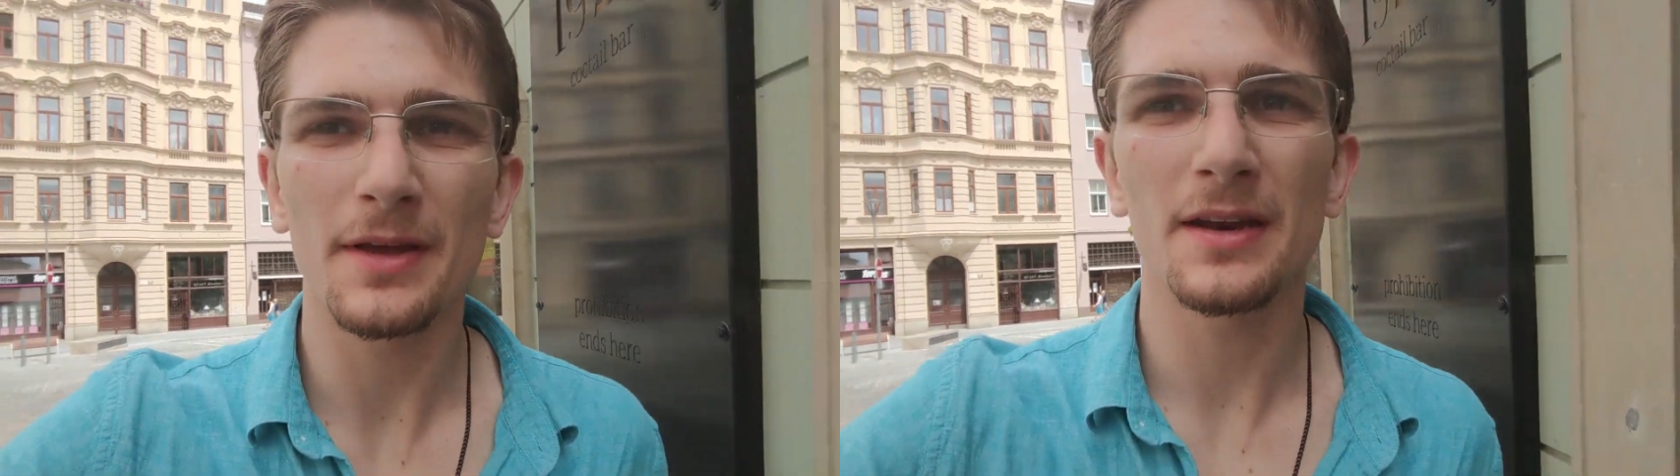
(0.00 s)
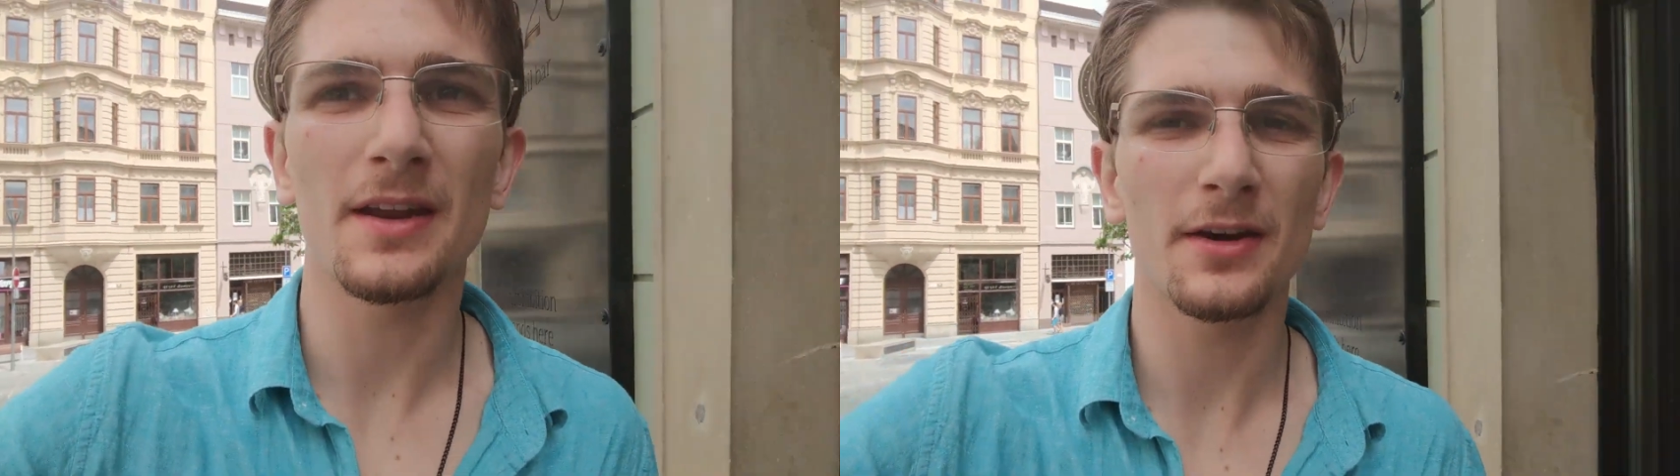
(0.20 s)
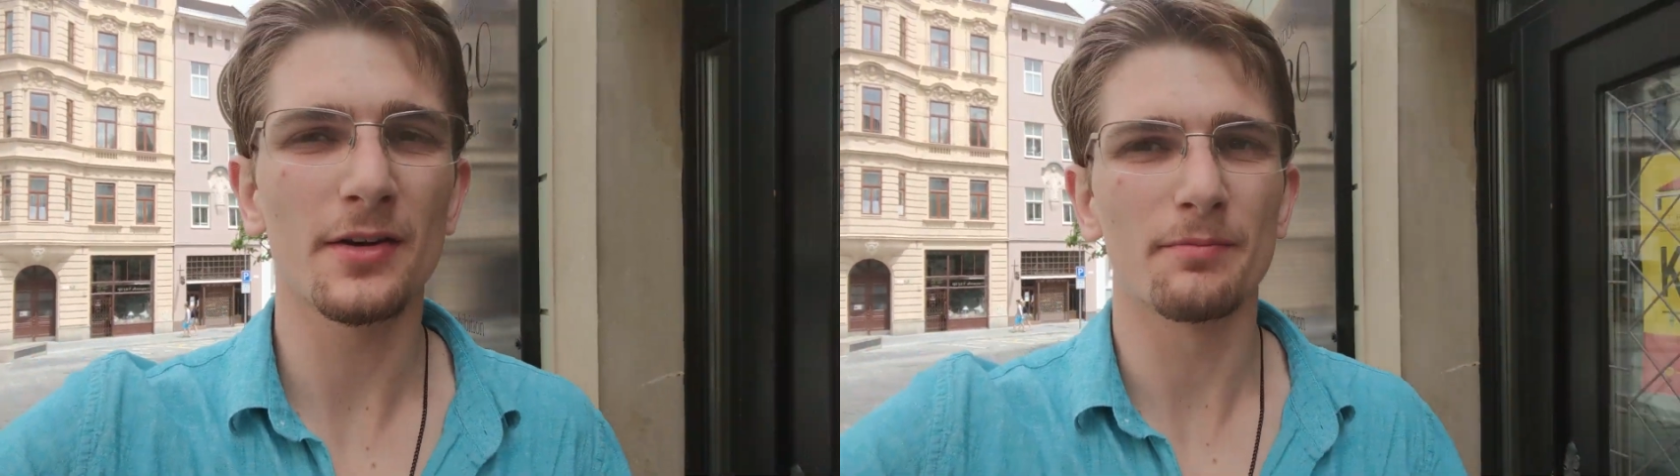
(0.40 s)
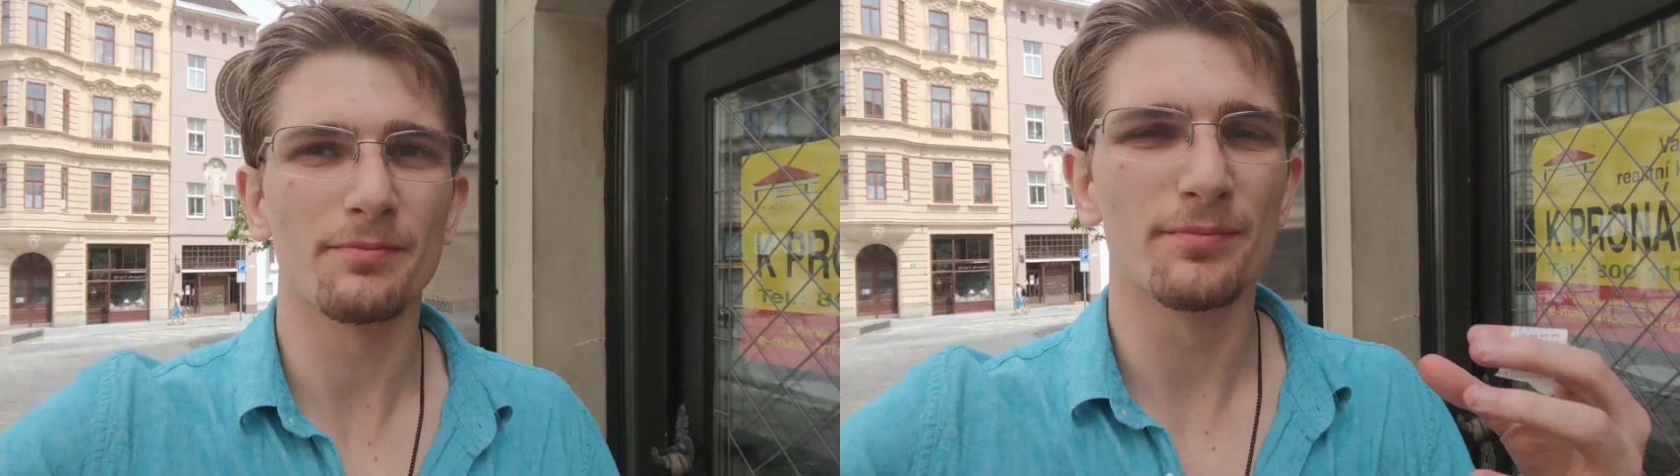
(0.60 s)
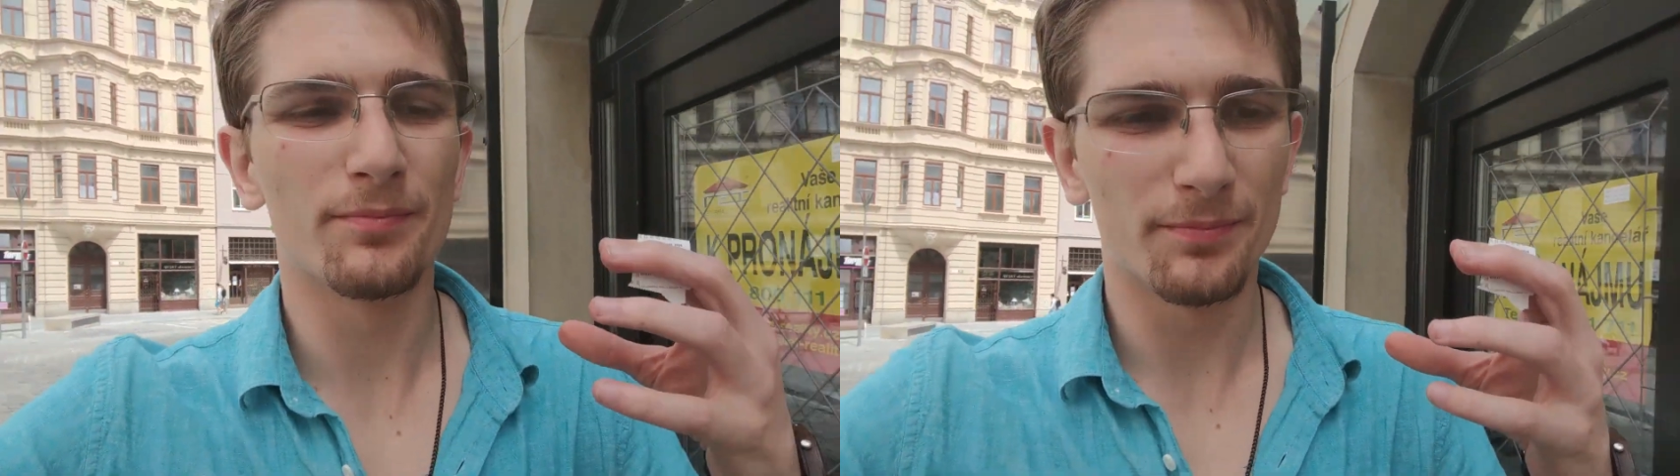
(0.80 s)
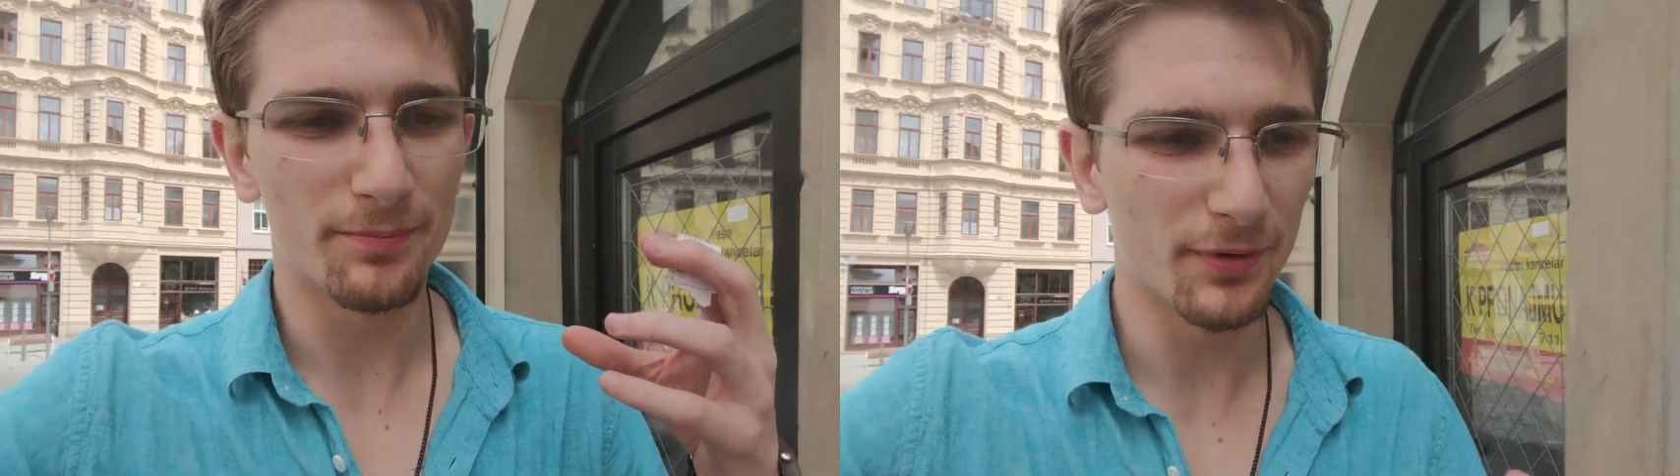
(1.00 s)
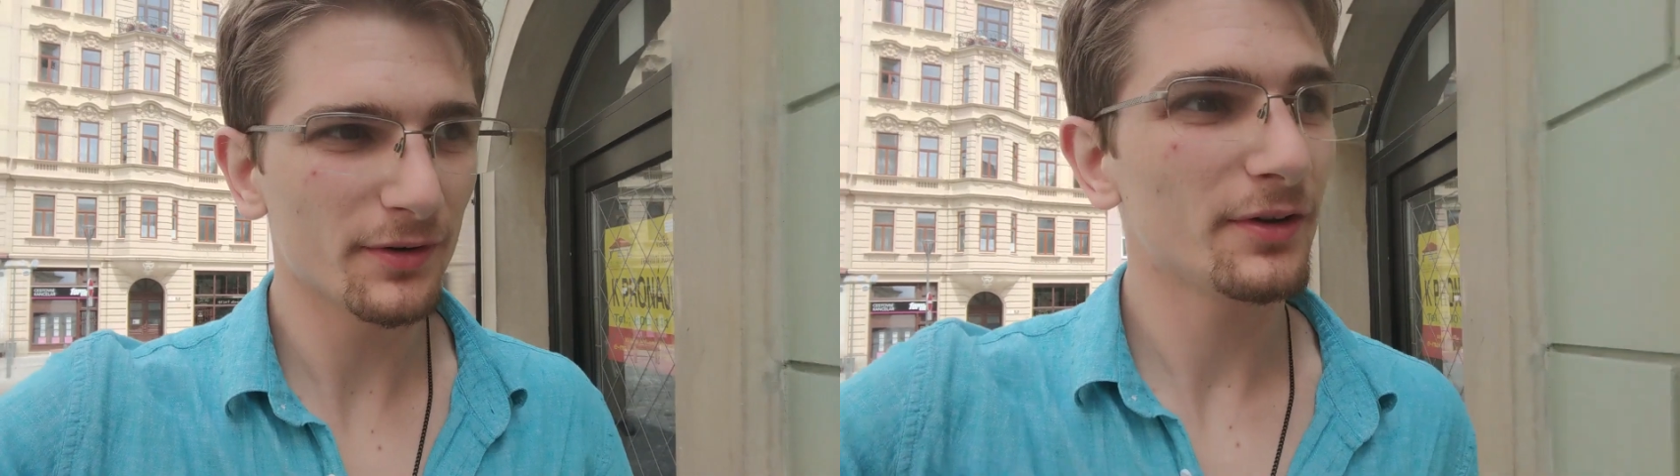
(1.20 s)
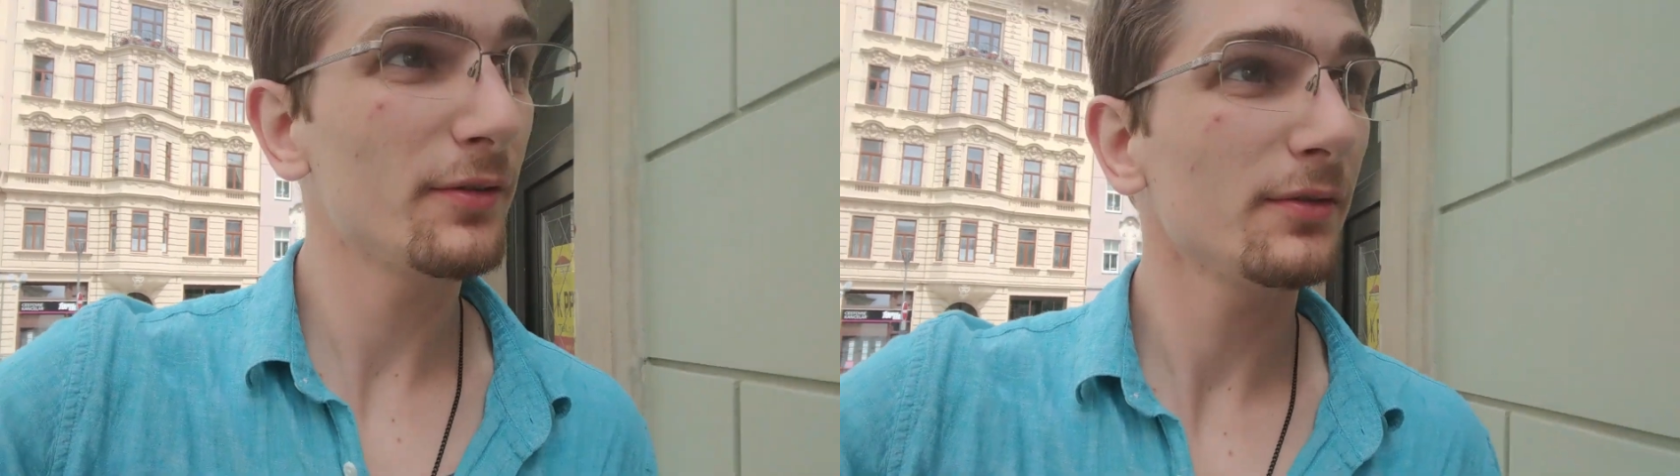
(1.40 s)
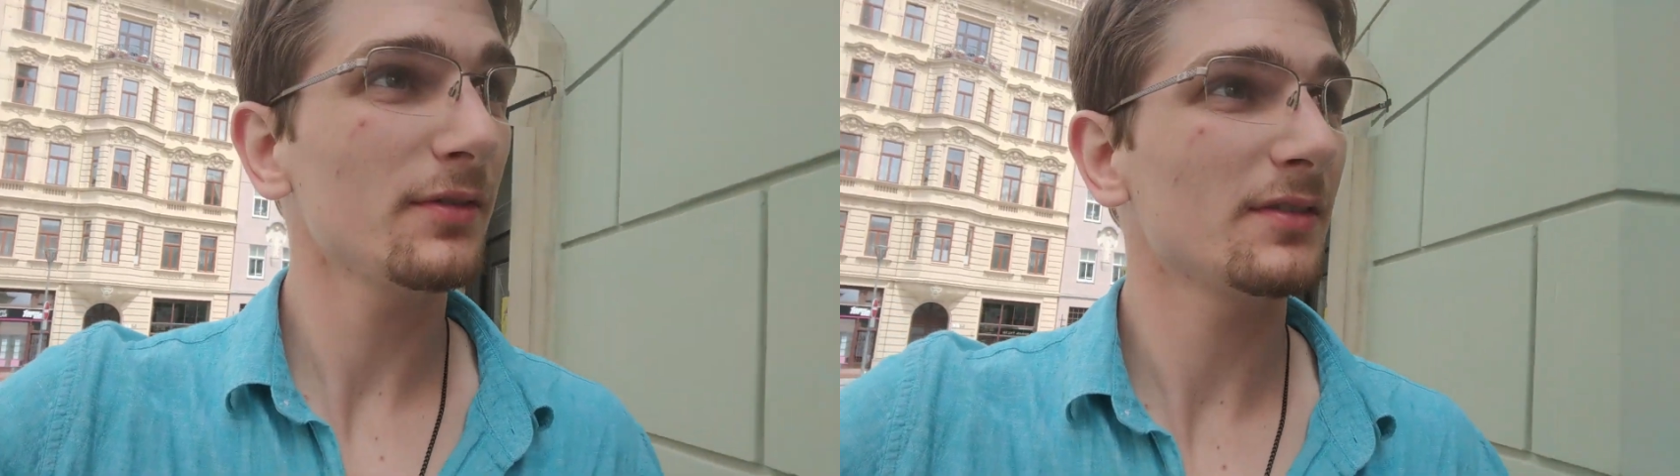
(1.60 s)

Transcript: made it here to Brno.